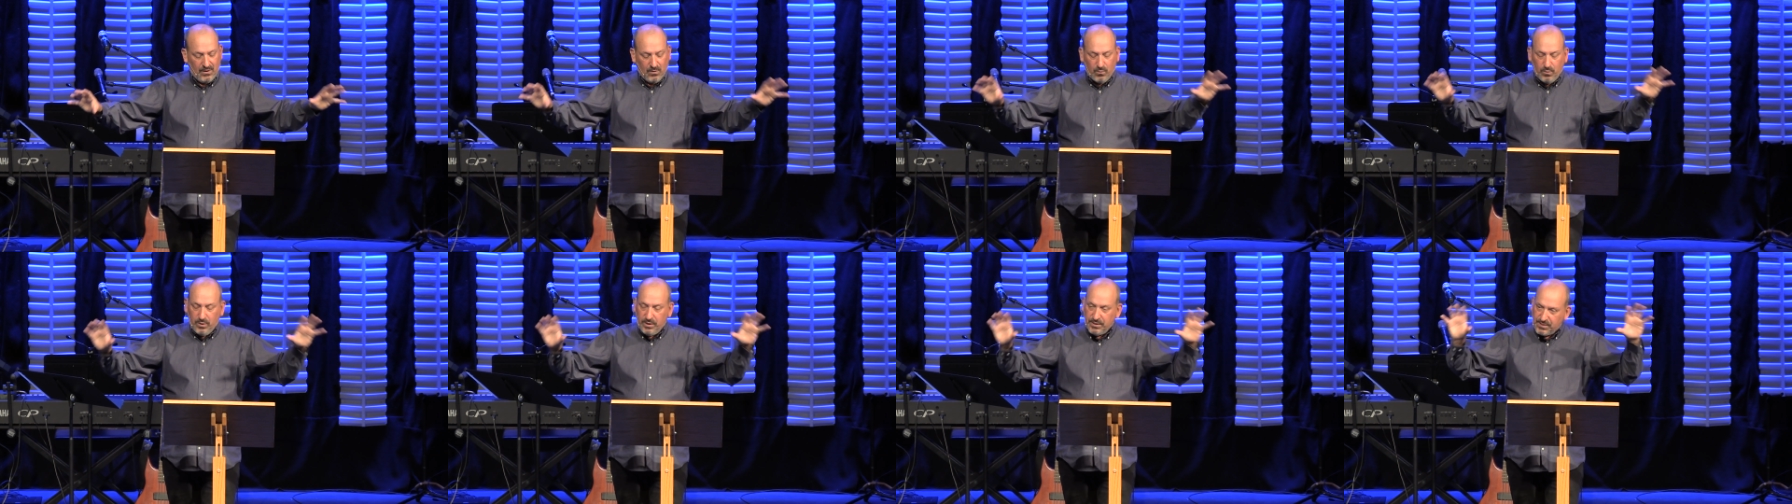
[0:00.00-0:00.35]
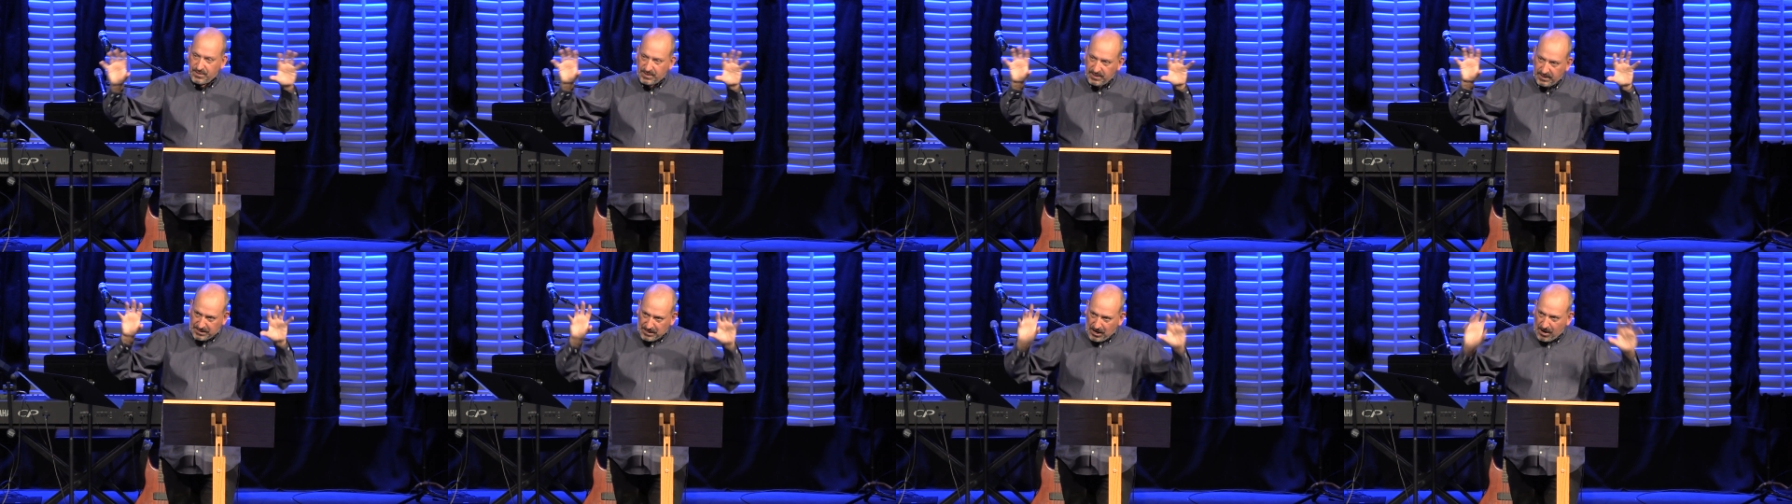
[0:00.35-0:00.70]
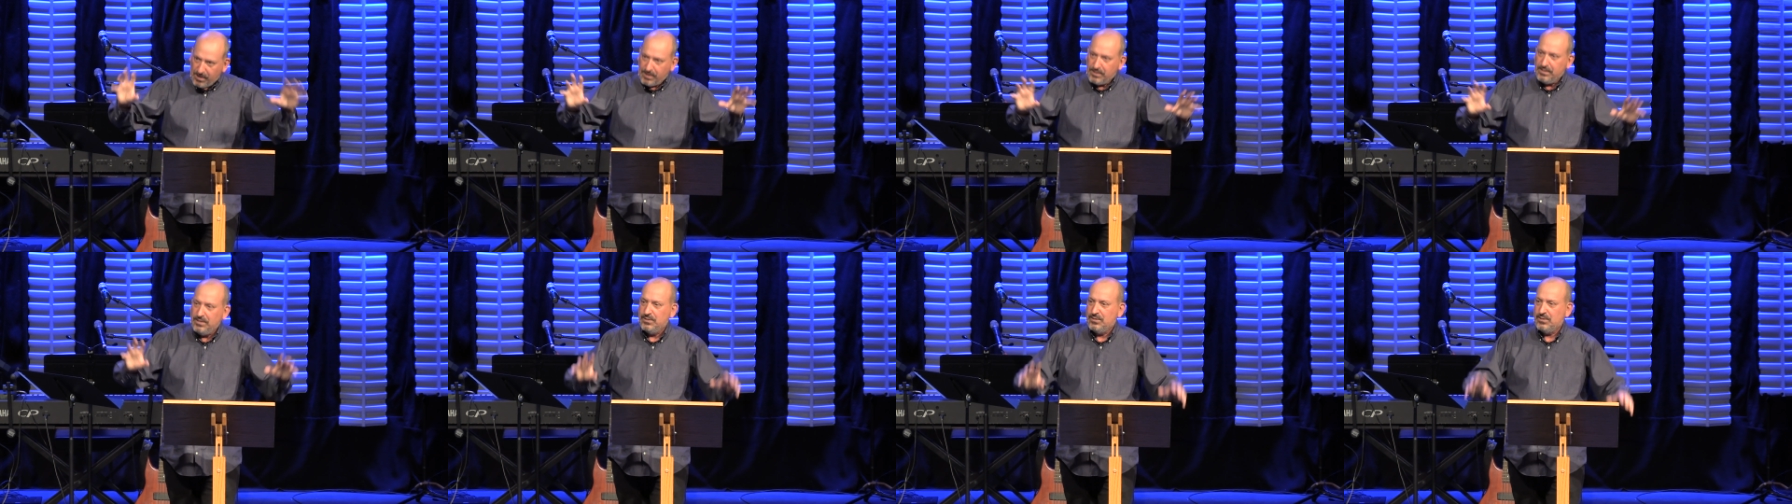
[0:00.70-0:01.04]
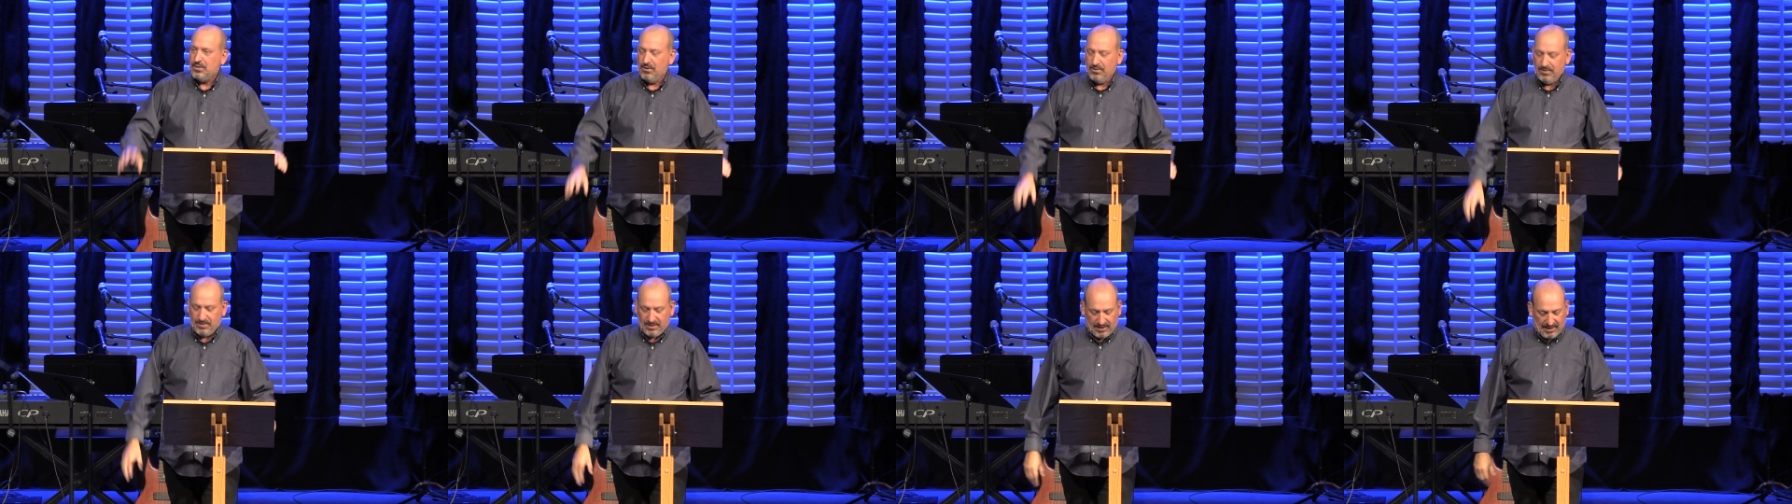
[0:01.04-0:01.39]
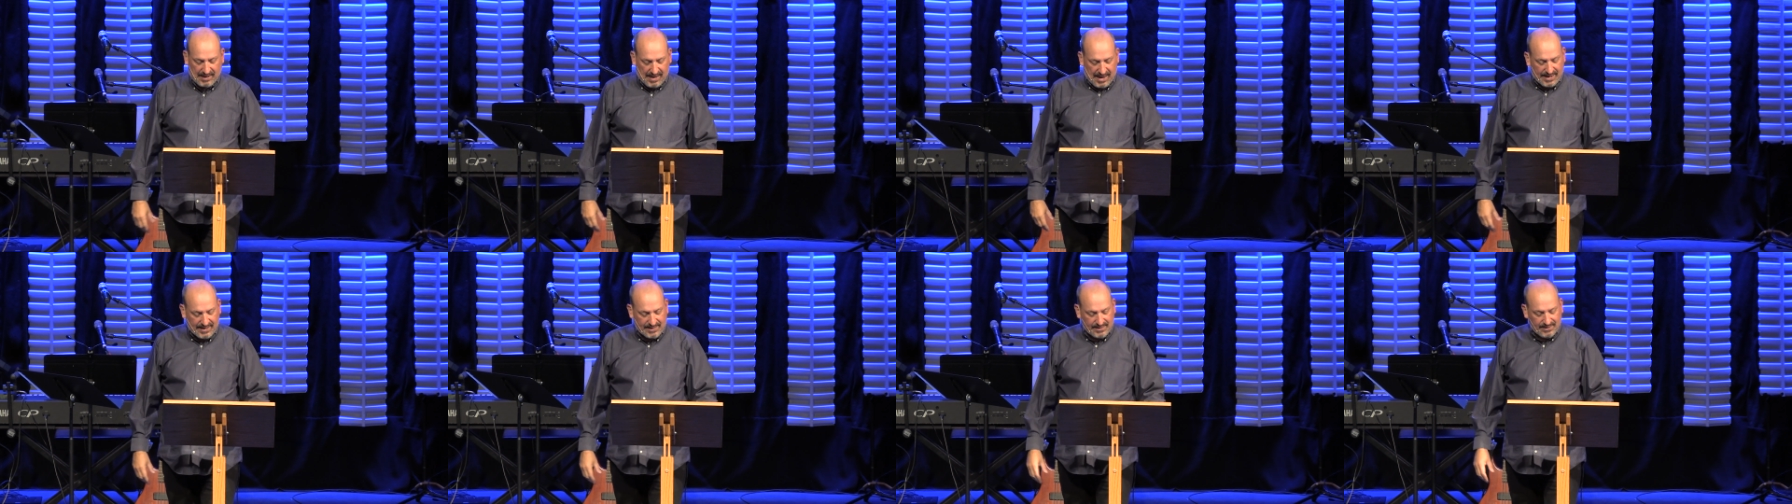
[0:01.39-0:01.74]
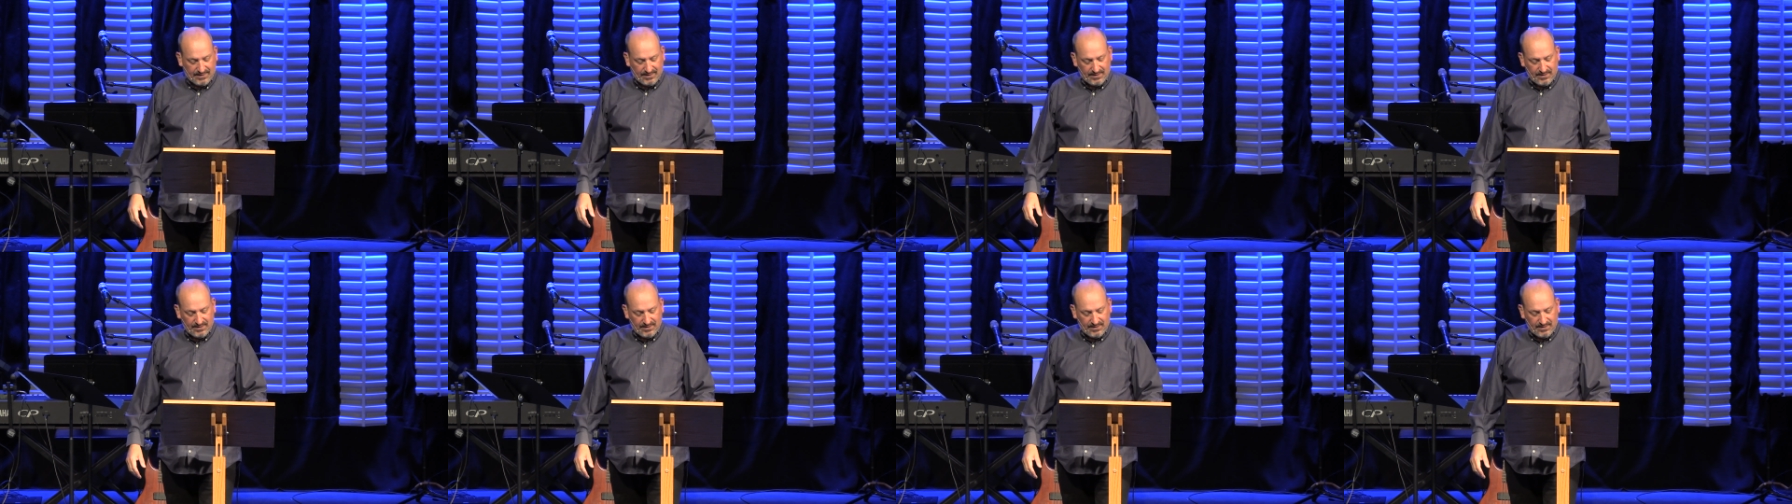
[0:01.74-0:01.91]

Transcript: We'll see darkness turn to light.